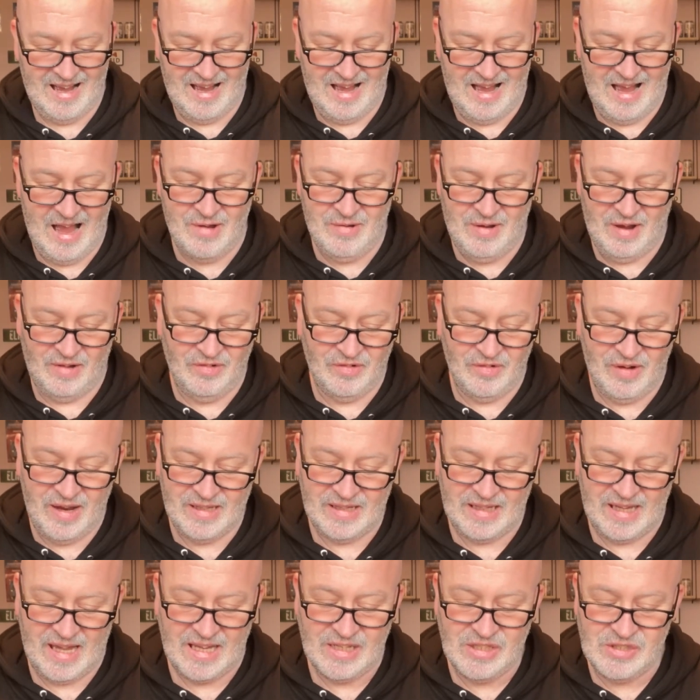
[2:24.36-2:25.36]
We have a
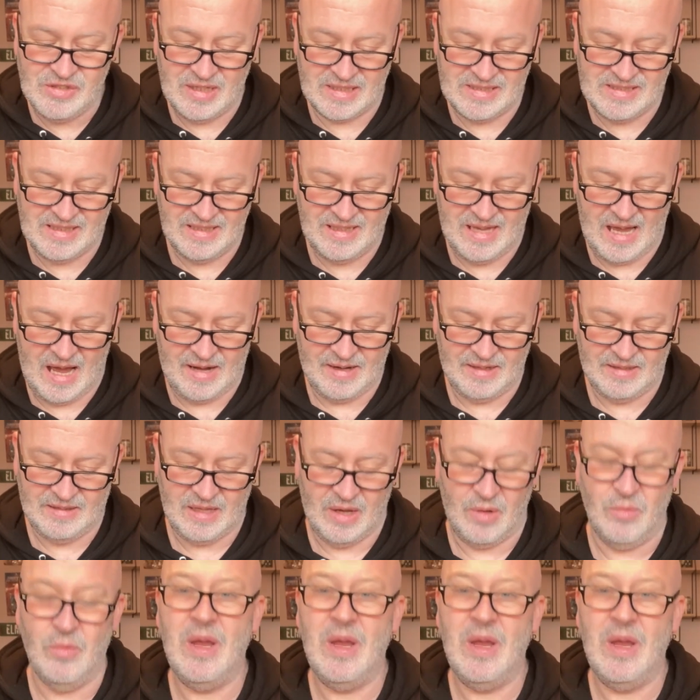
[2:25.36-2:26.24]
really interesting character.